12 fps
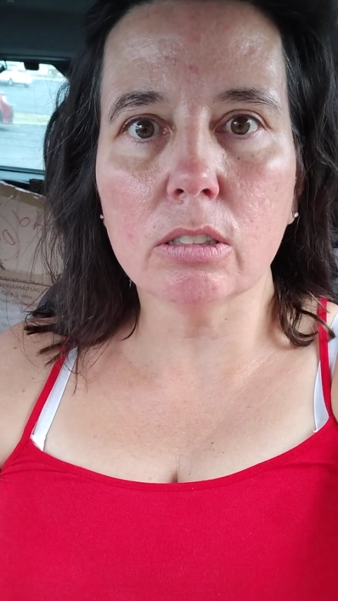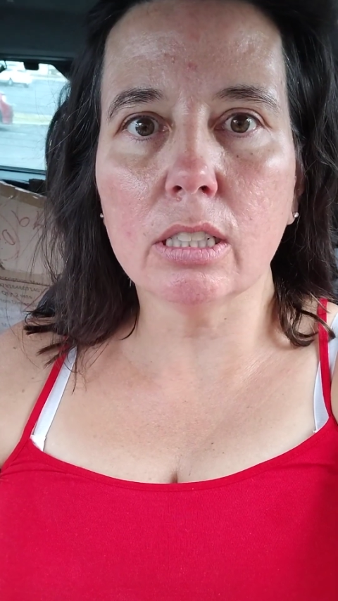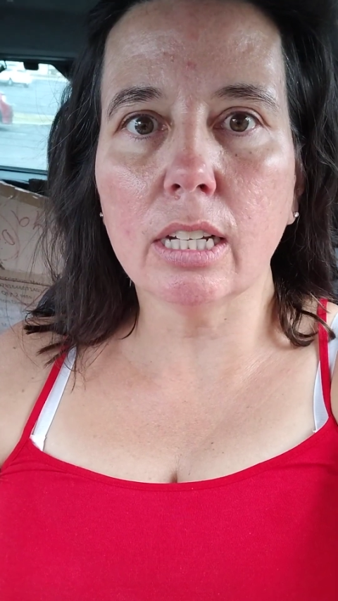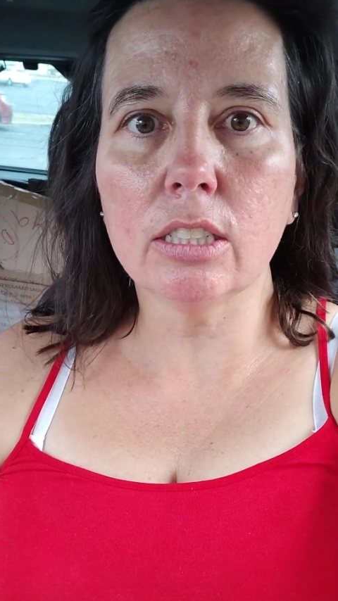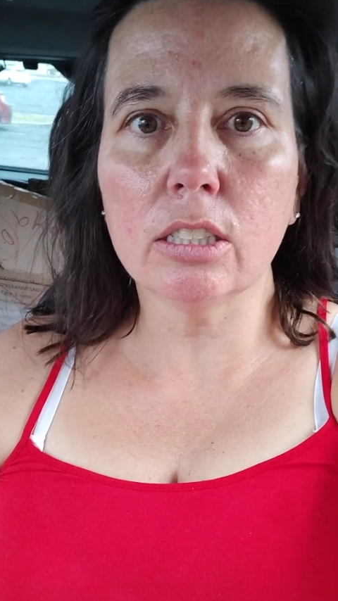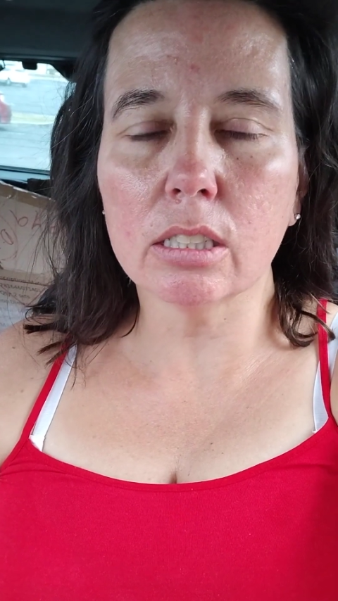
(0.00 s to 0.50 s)
do
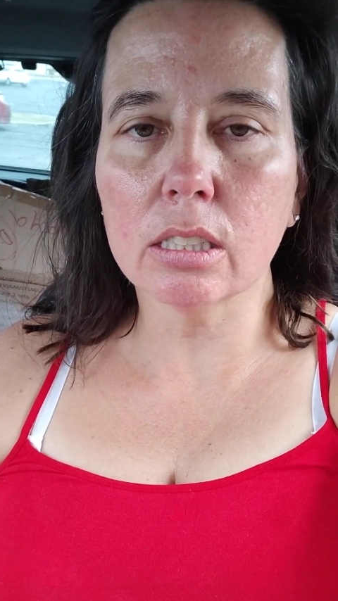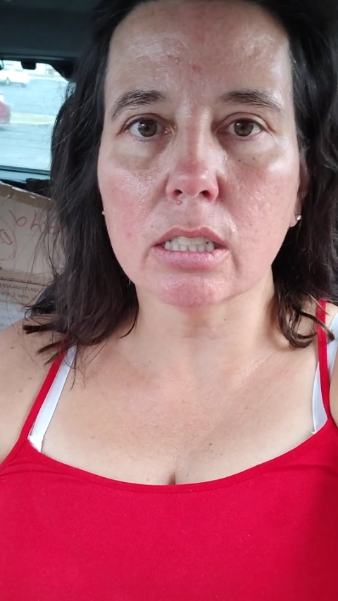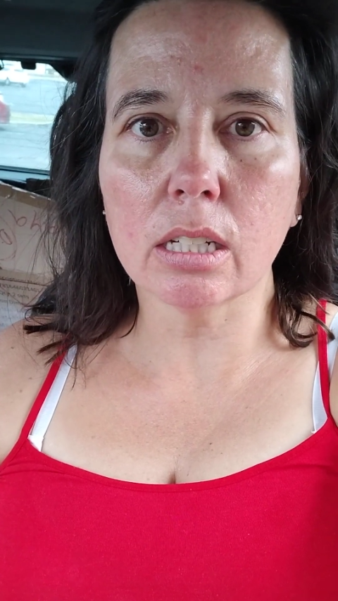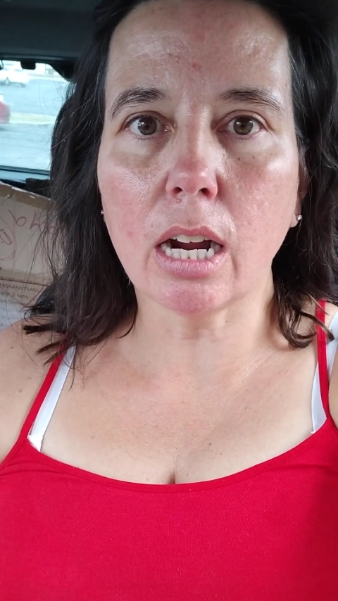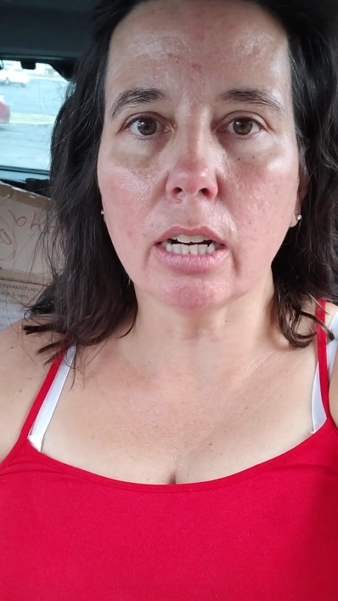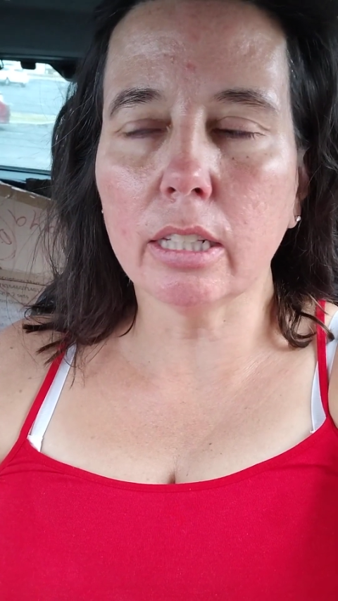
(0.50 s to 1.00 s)
they
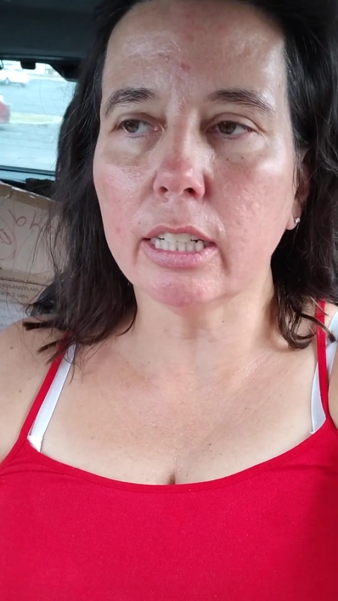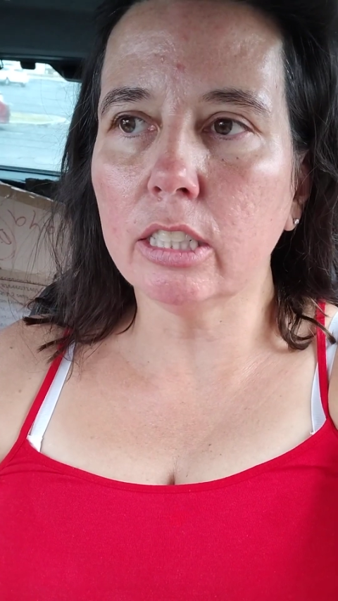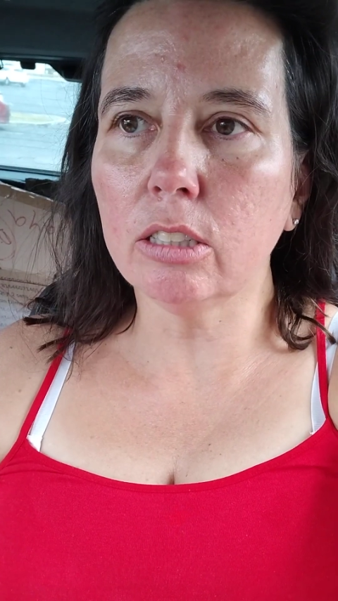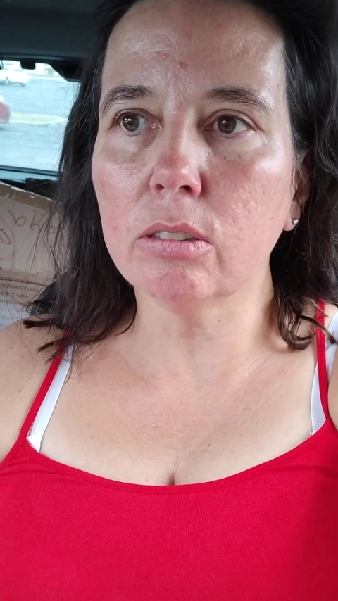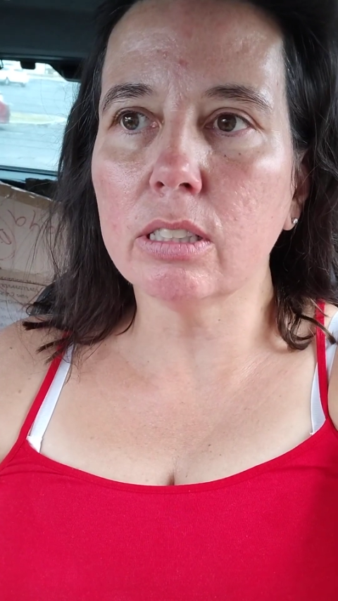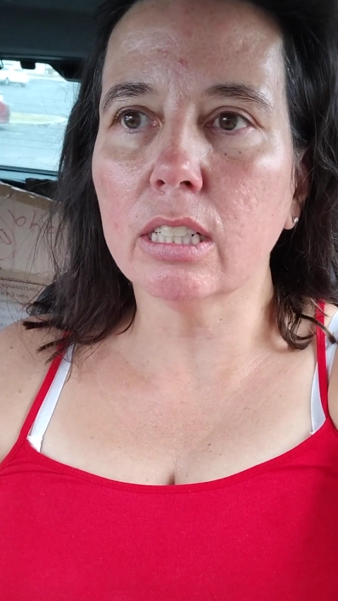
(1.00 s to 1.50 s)
just are they
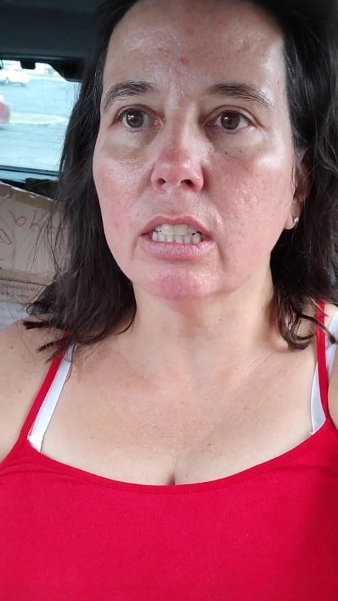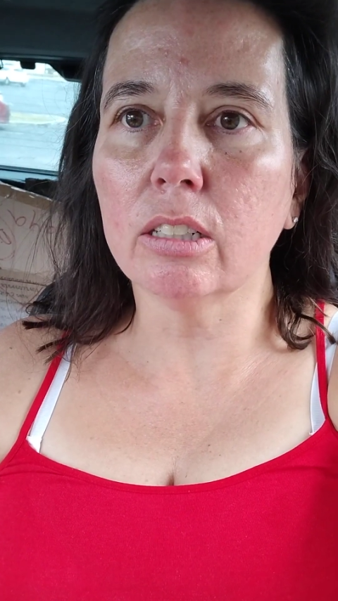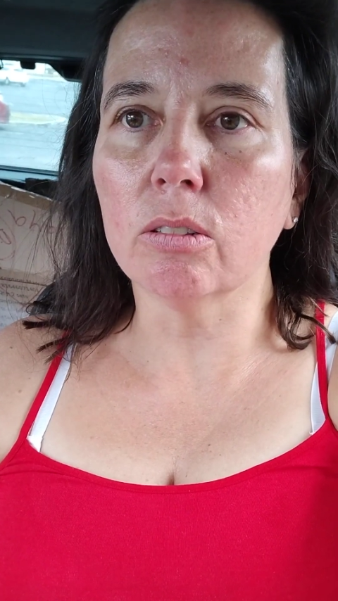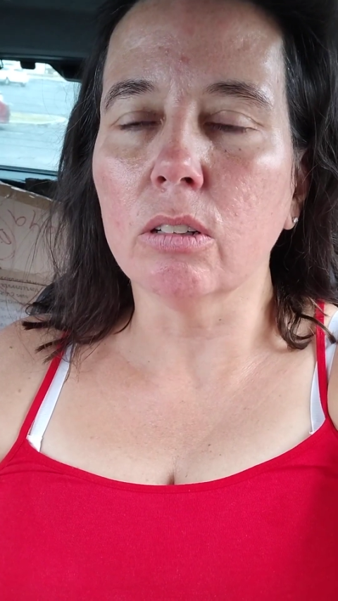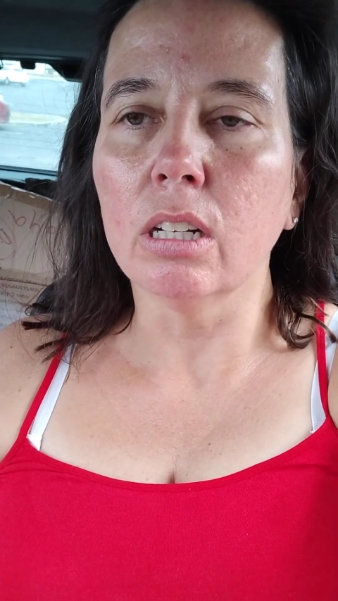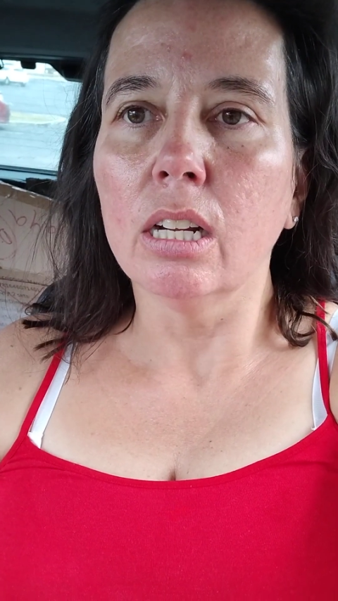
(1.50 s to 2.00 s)
using
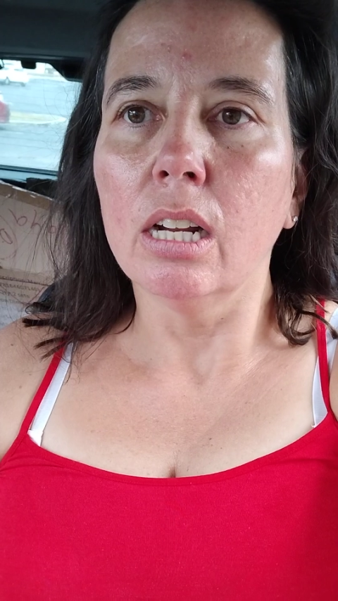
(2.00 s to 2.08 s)
you?